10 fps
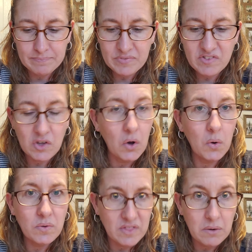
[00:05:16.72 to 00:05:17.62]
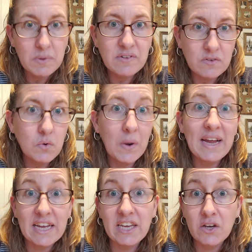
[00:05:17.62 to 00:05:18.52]
So there was
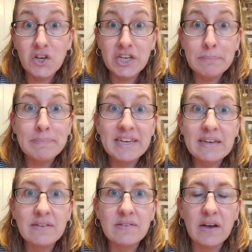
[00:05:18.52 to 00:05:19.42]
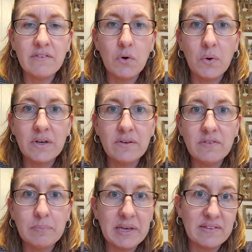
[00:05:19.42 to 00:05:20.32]
quite a good mix of
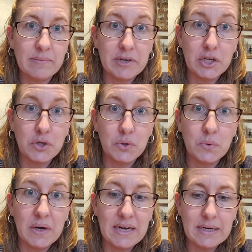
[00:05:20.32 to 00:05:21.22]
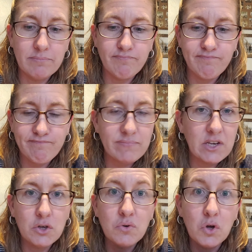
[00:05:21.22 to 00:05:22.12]
oils, being somebody who
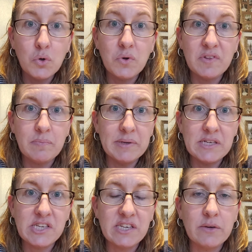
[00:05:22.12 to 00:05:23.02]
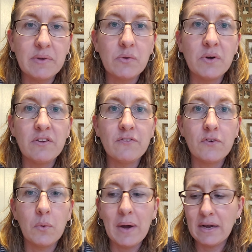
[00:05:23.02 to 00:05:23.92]
has been dealing with oils for
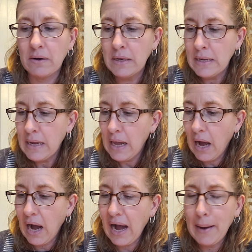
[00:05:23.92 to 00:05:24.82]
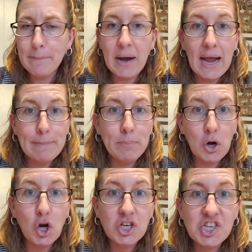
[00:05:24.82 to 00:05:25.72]
a while. I
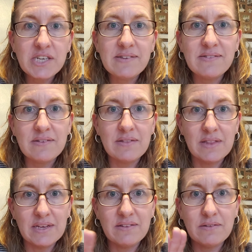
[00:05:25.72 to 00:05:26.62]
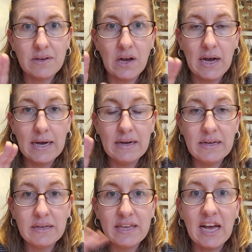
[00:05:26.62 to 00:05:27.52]
purchased this
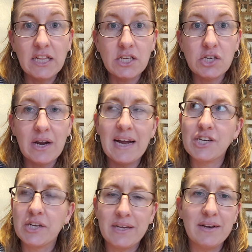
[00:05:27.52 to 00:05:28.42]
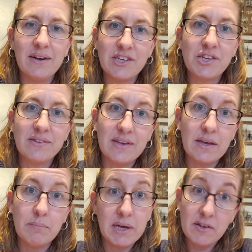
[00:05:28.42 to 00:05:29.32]
calendar. Actually, I should say
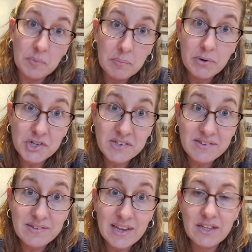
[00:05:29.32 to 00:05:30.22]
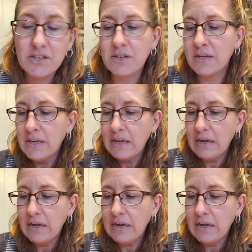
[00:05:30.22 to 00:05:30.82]
my husband purchased this calendar